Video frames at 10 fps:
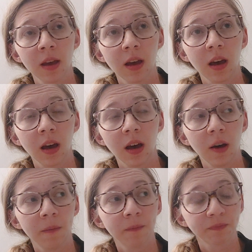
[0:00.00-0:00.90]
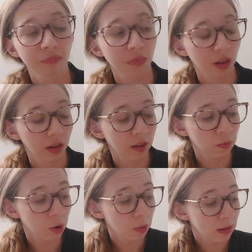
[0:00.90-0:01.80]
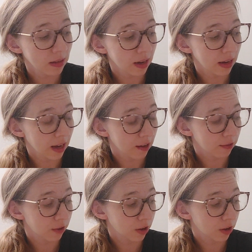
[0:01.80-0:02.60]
At the moment I have